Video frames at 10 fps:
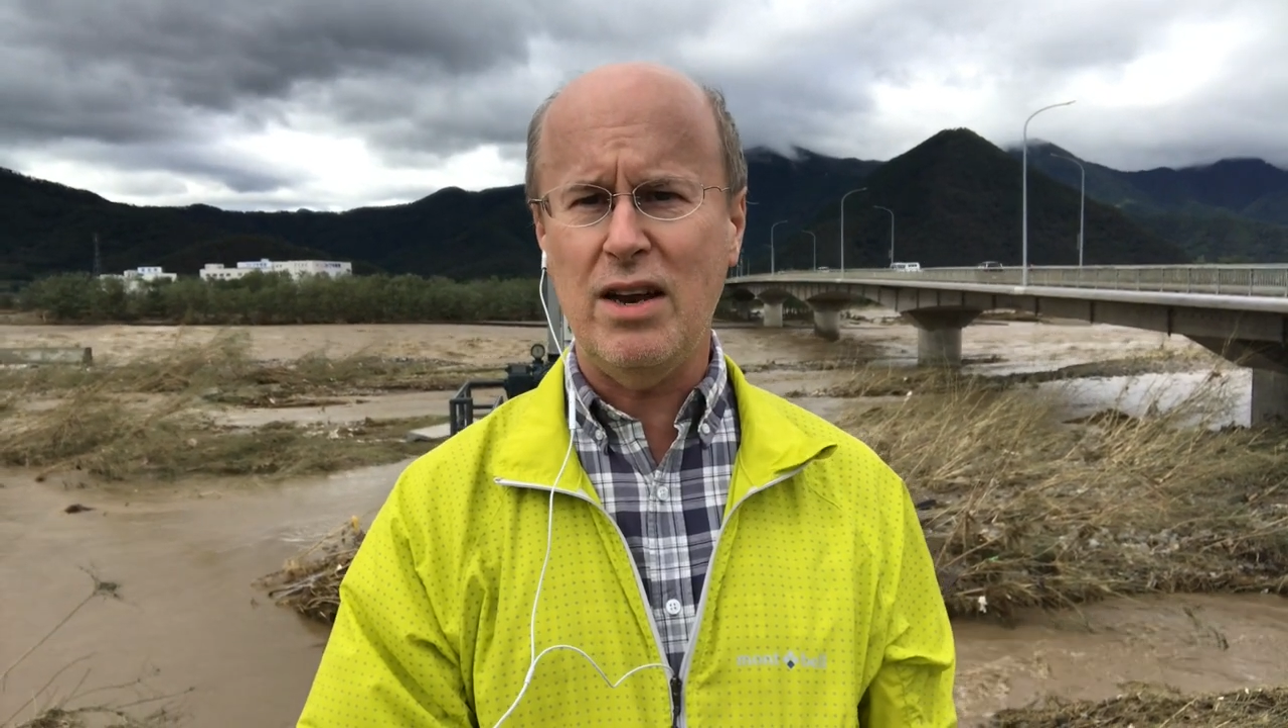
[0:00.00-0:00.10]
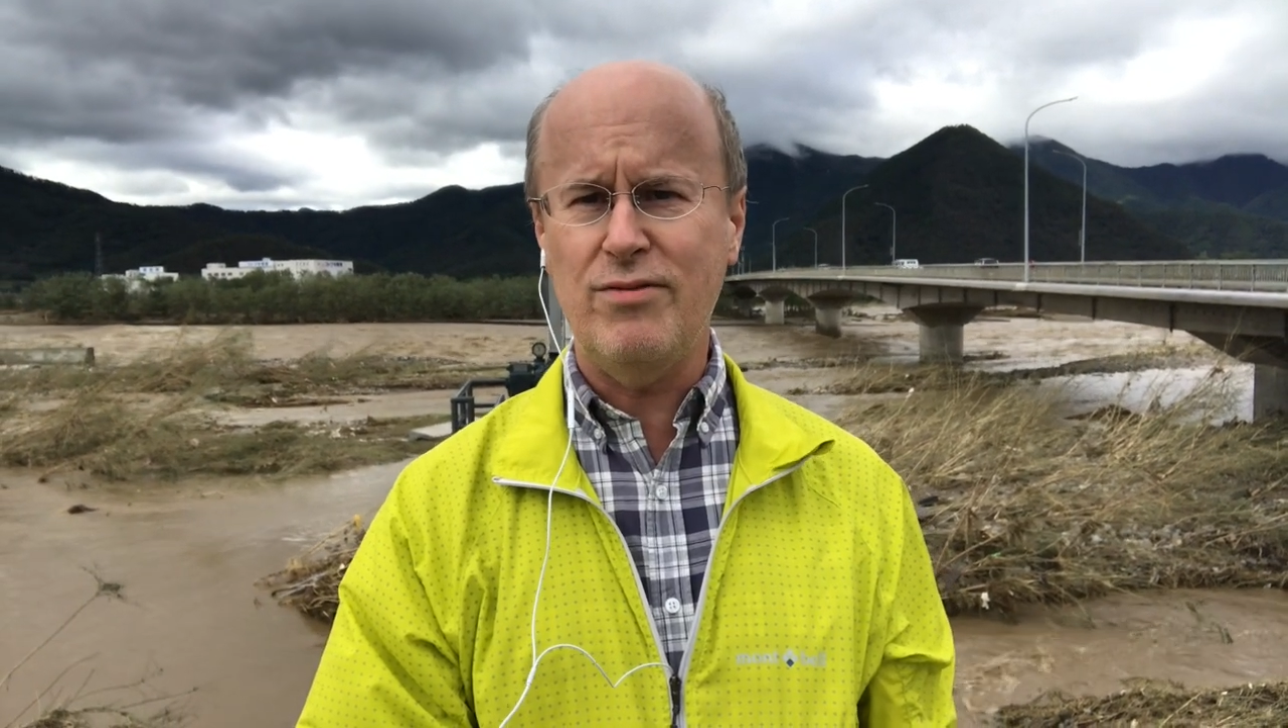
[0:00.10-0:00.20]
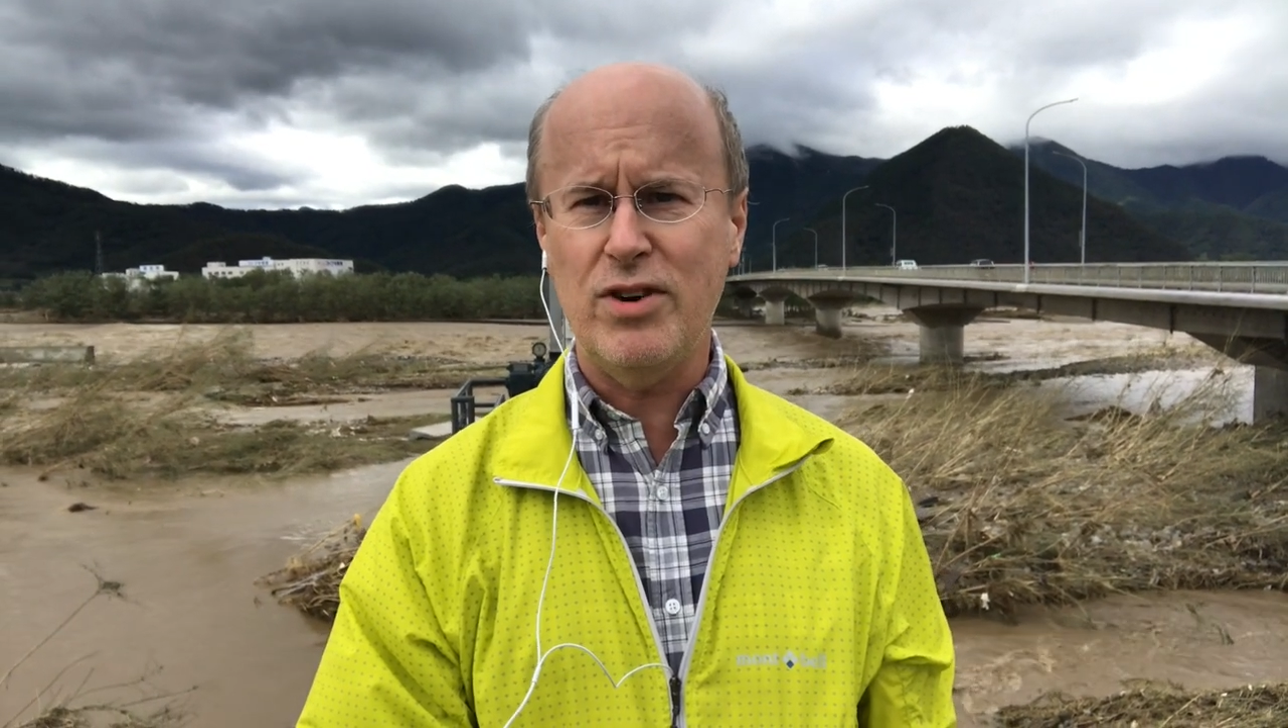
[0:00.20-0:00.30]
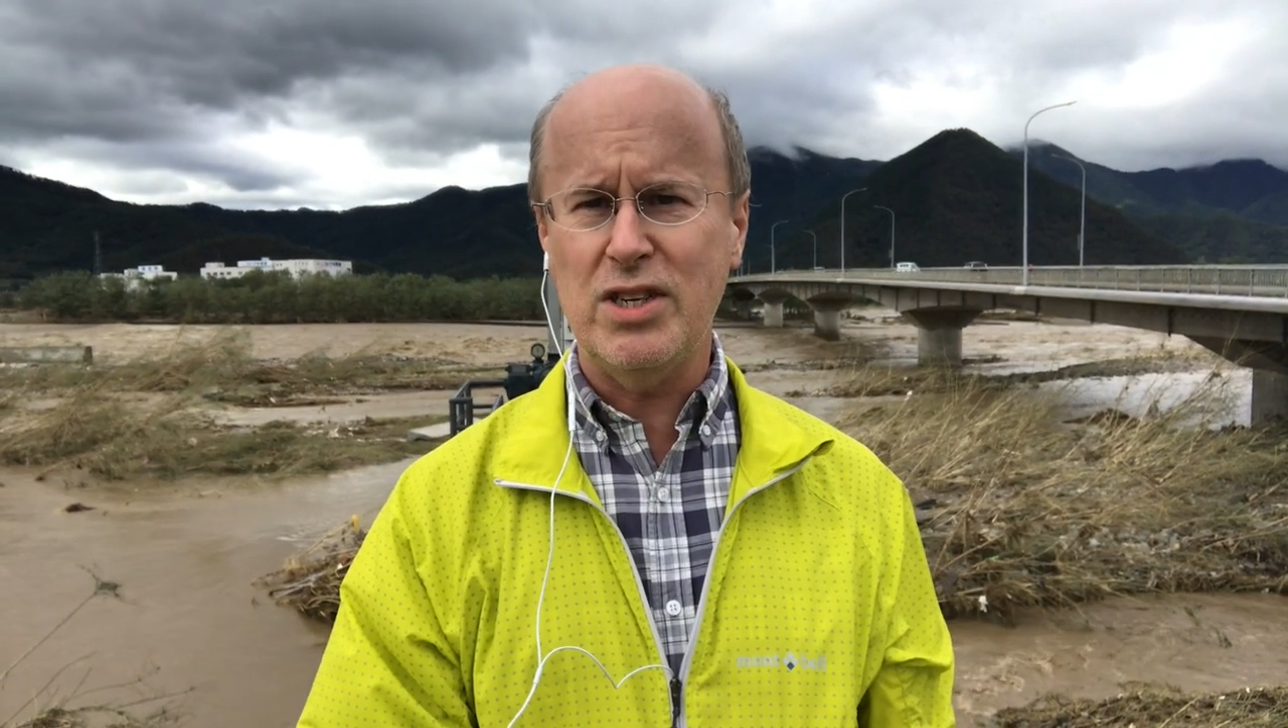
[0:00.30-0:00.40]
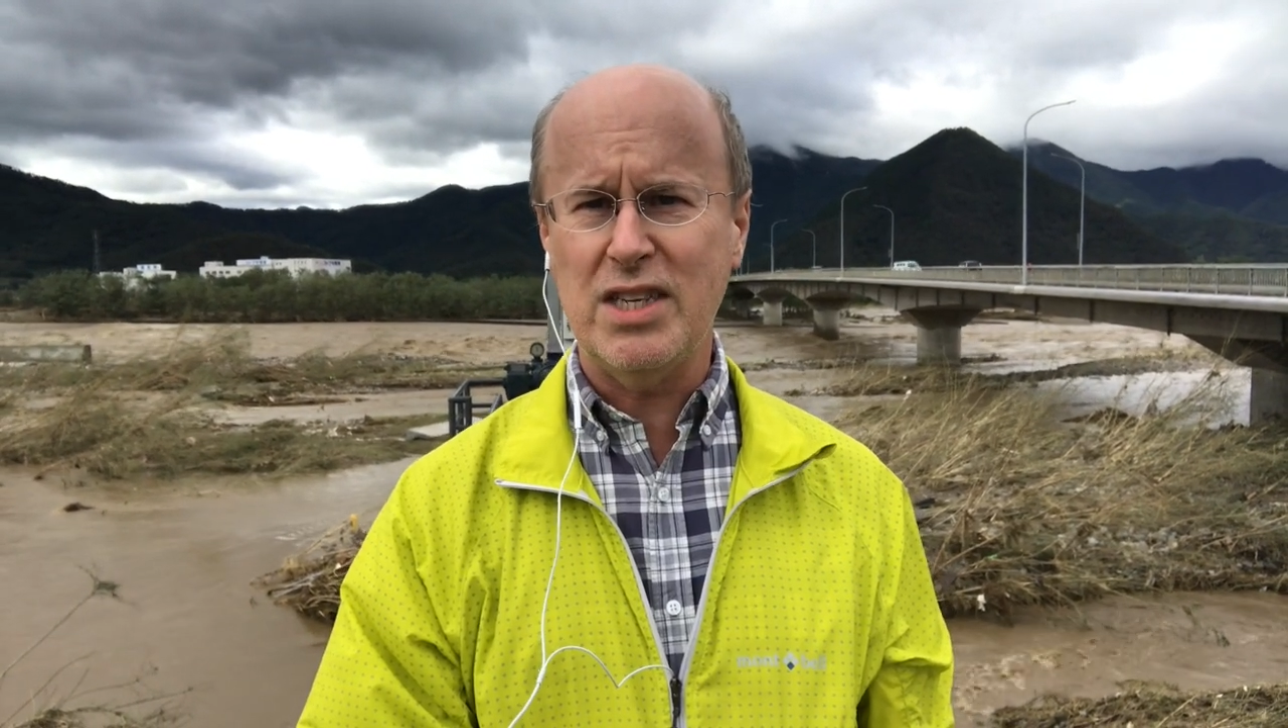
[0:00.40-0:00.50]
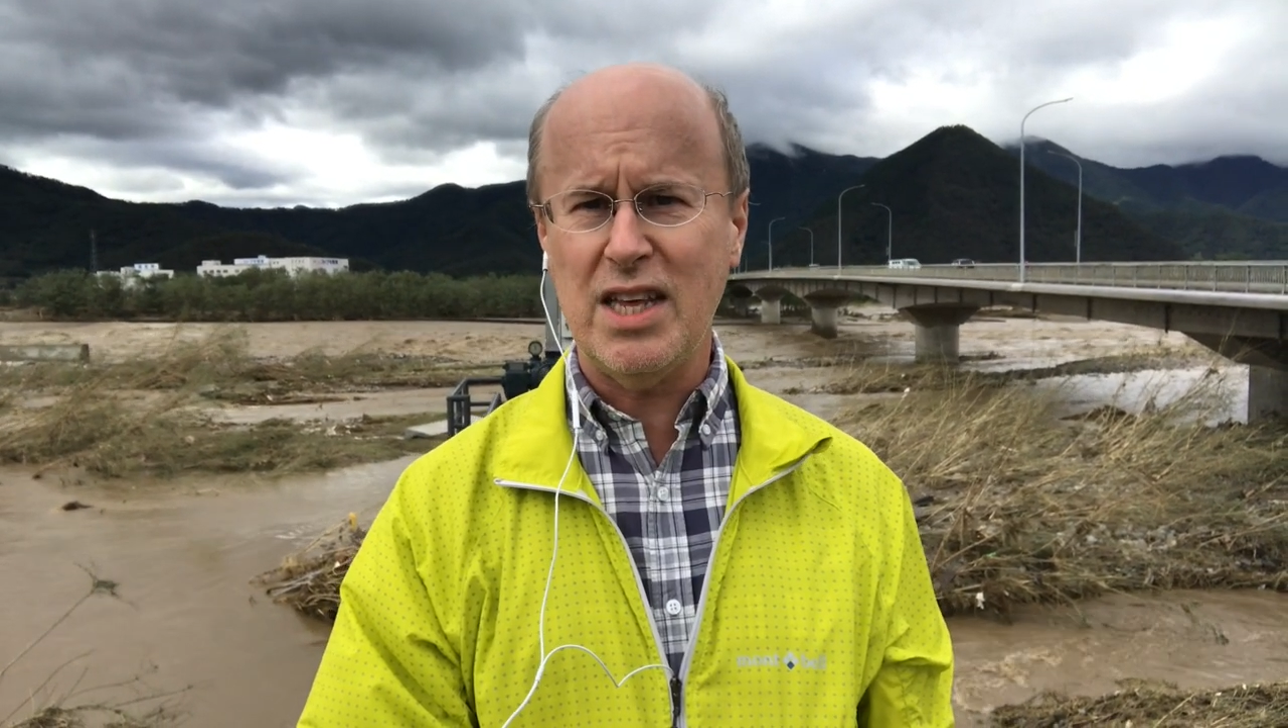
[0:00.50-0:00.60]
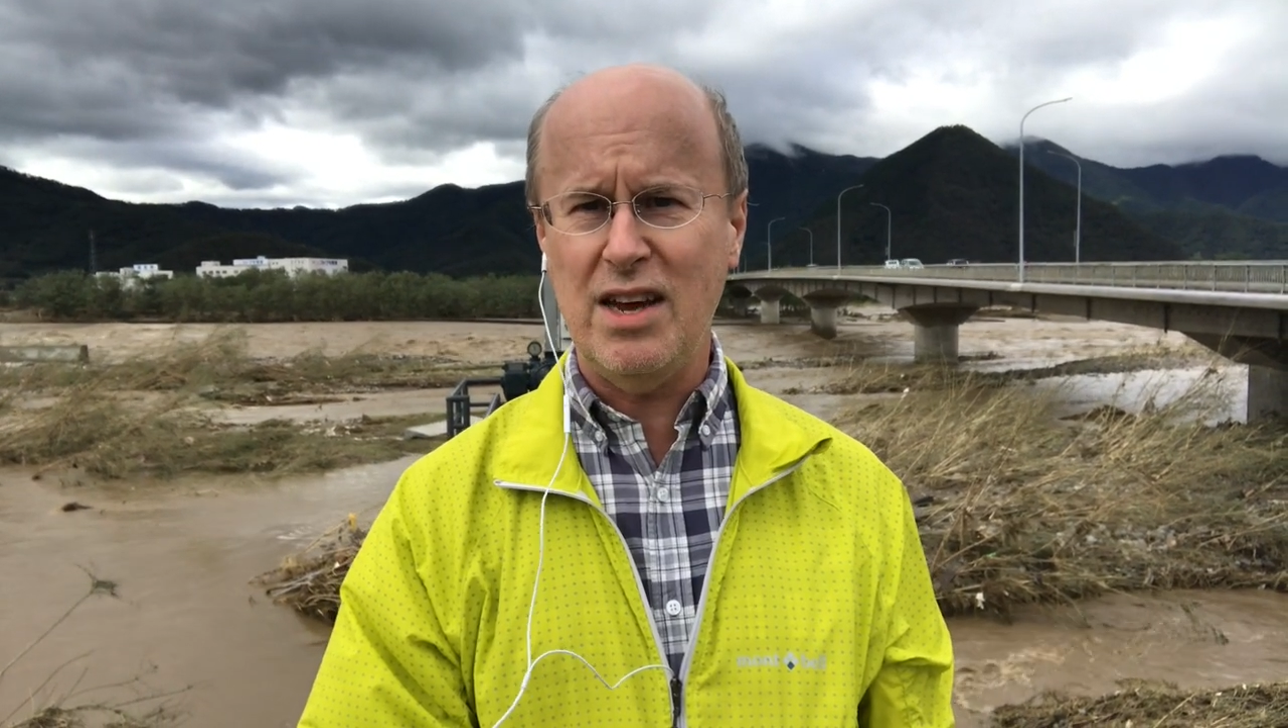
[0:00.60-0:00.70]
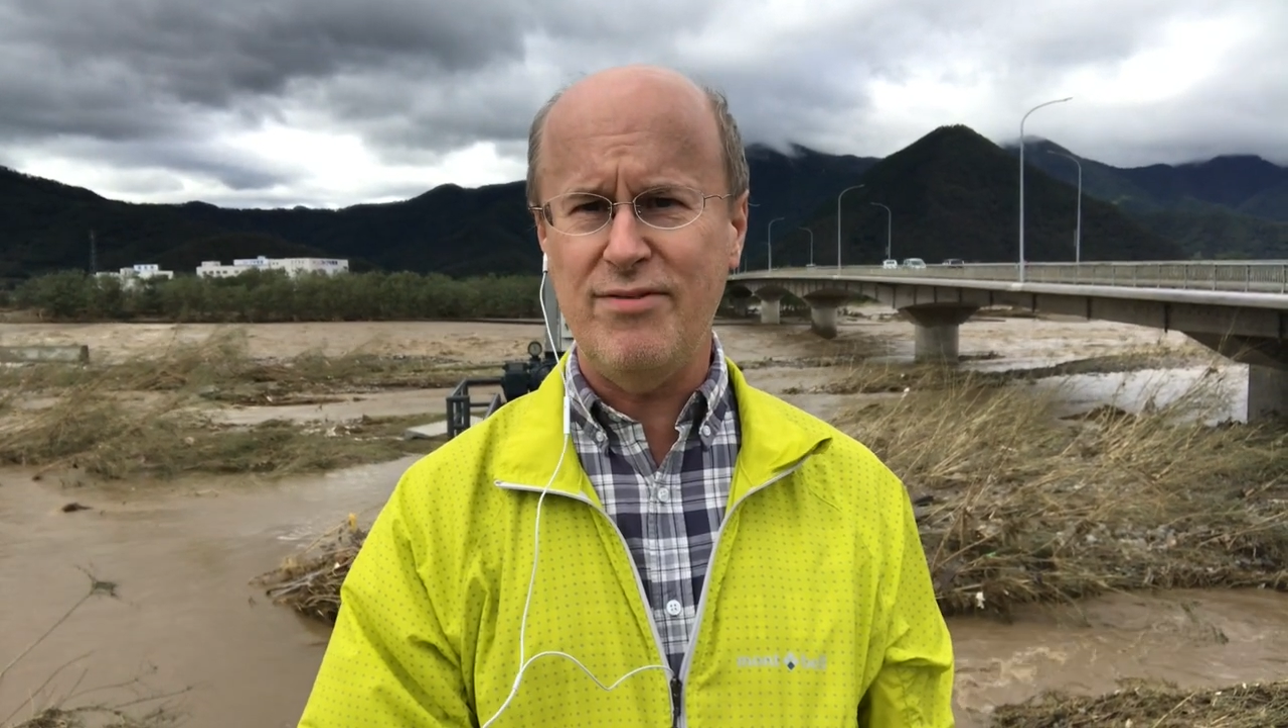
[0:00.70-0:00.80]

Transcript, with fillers: adversely